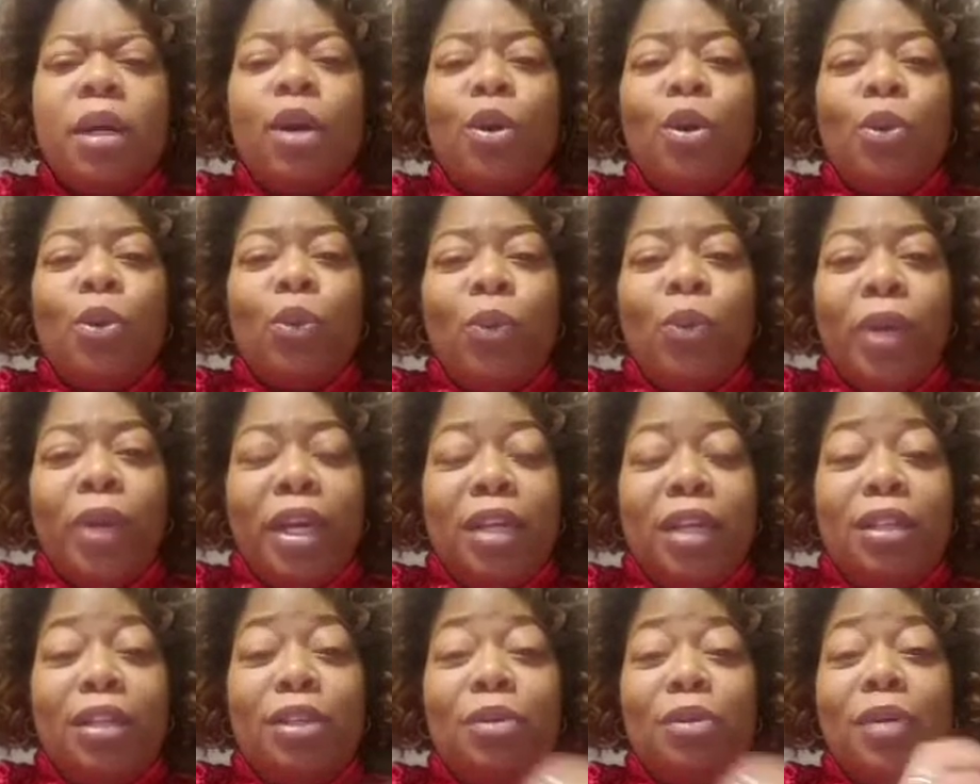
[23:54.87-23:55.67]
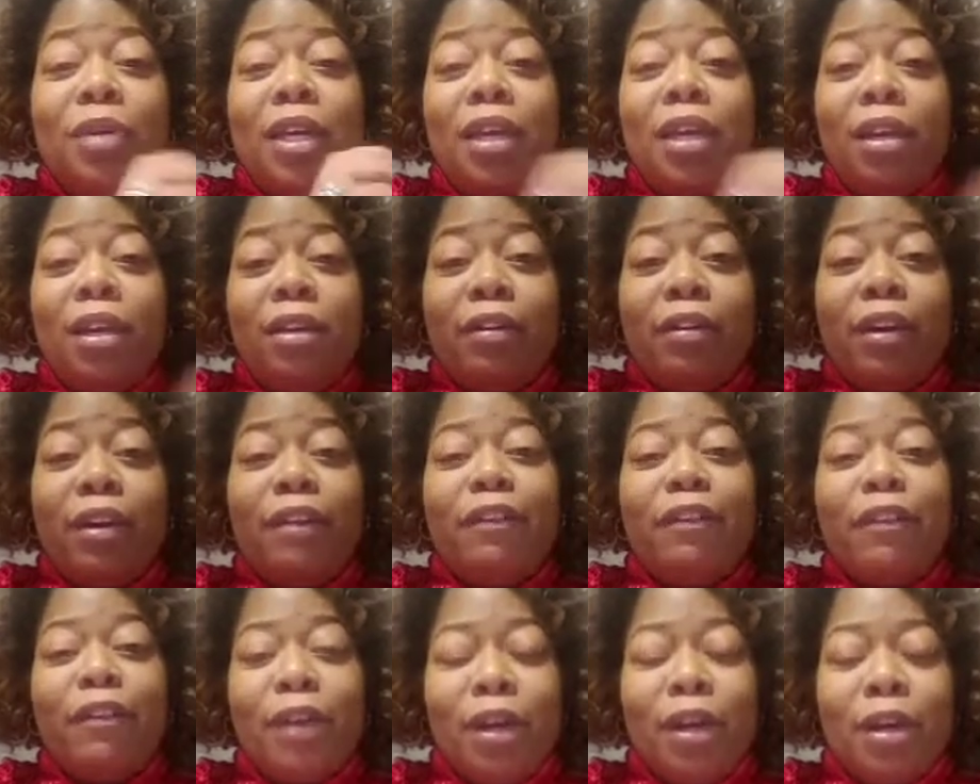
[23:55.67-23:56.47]
when you hear it
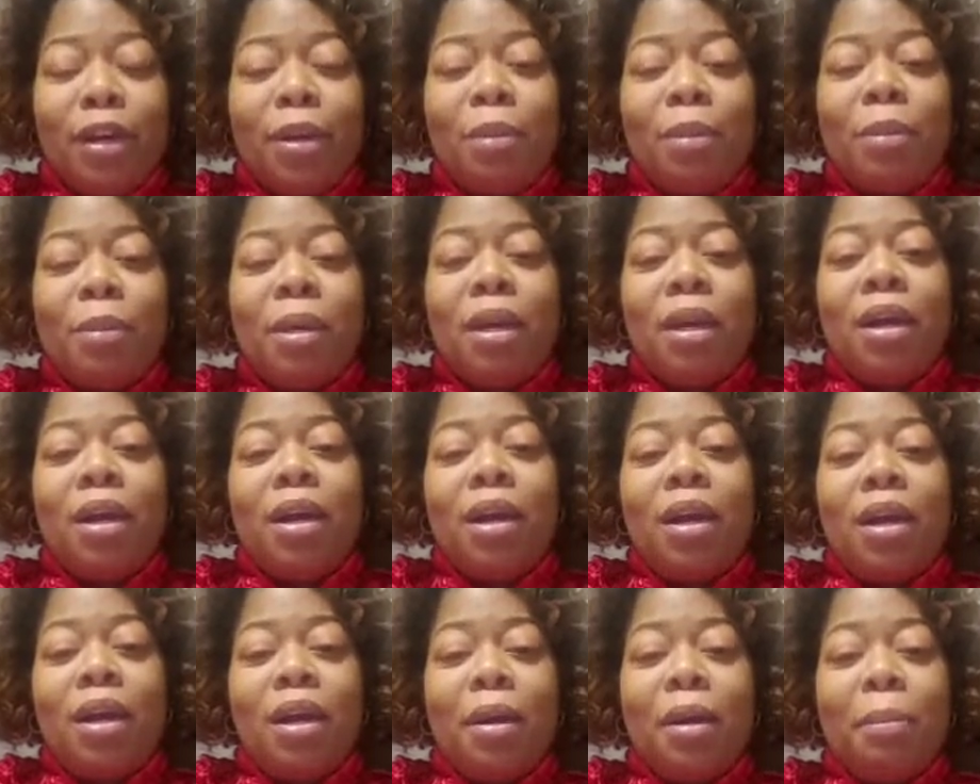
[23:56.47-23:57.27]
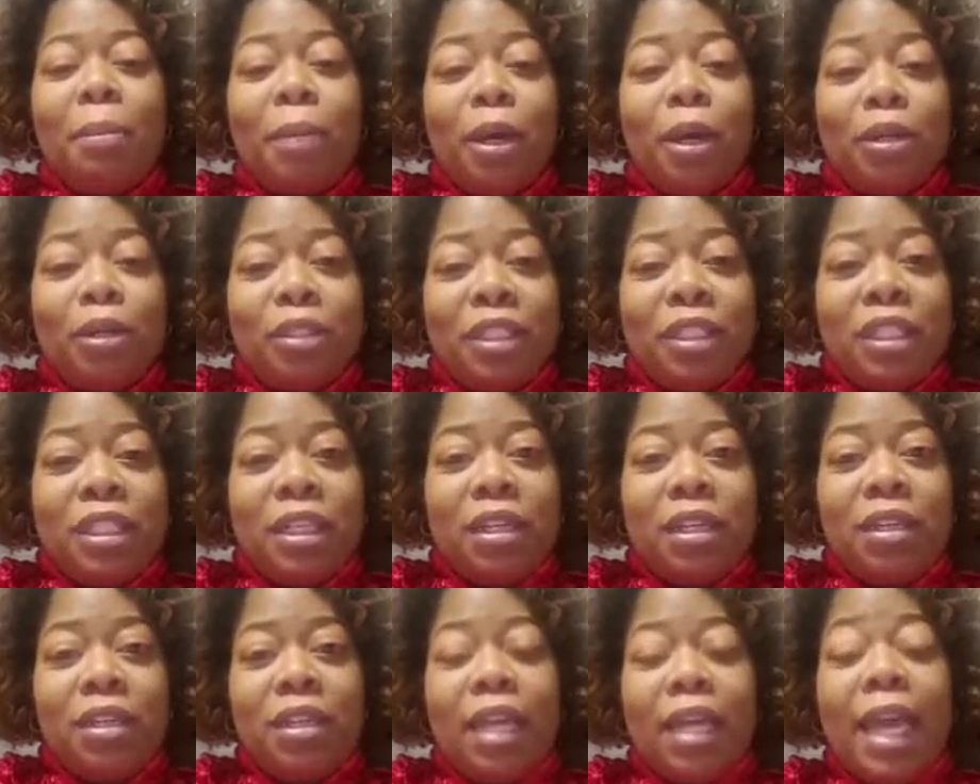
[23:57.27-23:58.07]
from a
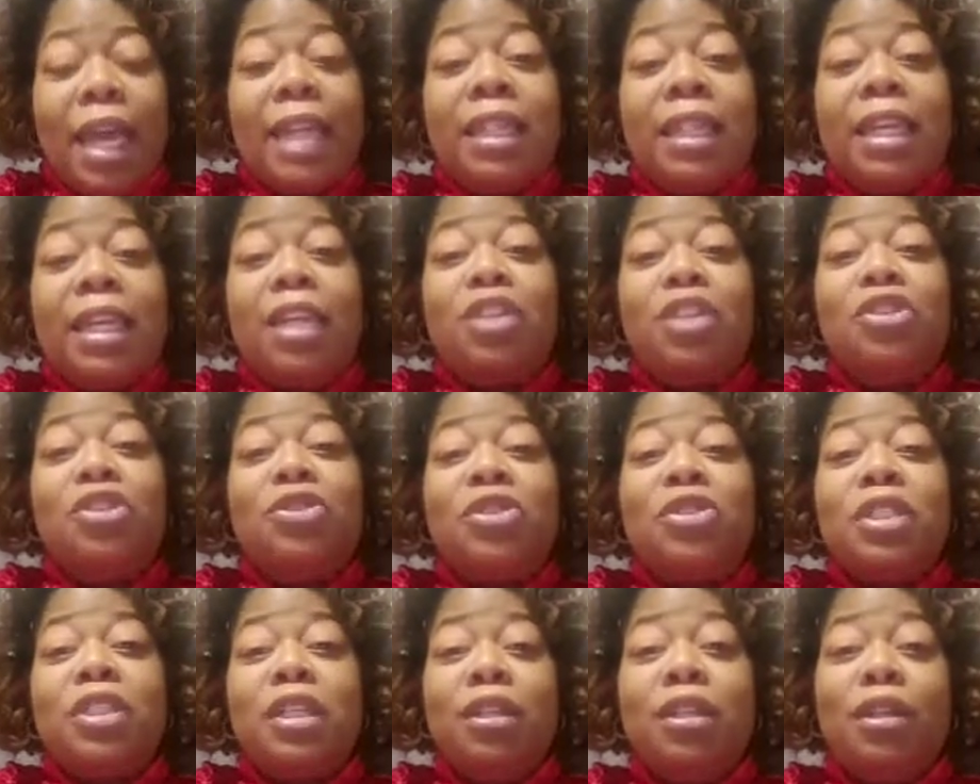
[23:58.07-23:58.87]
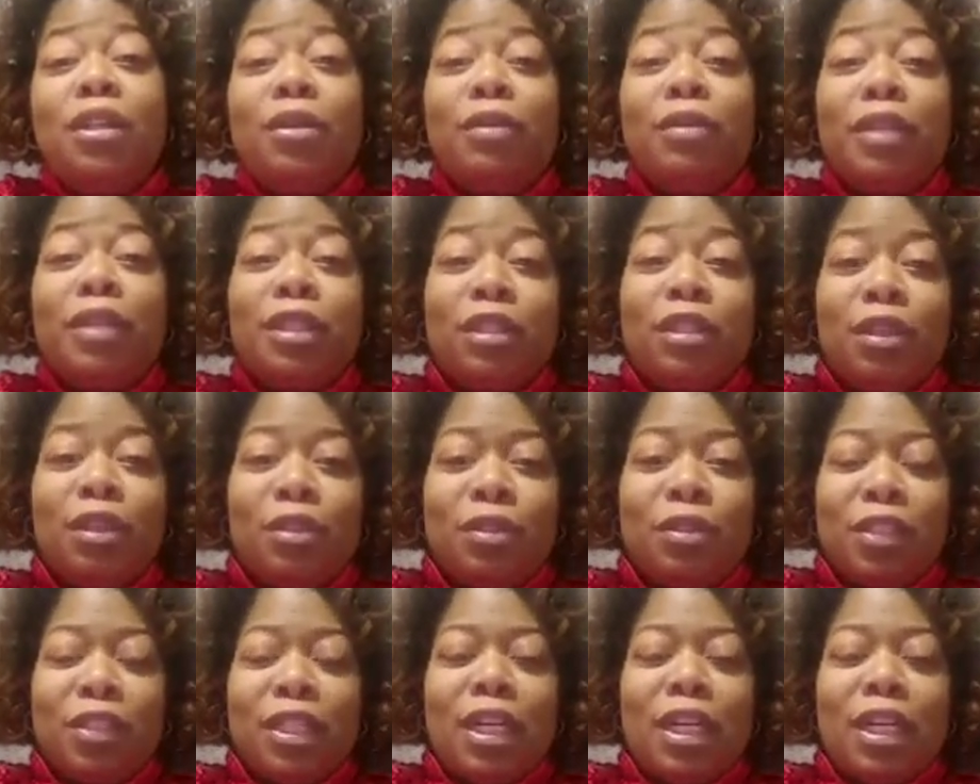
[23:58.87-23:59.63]
person and then you see the results.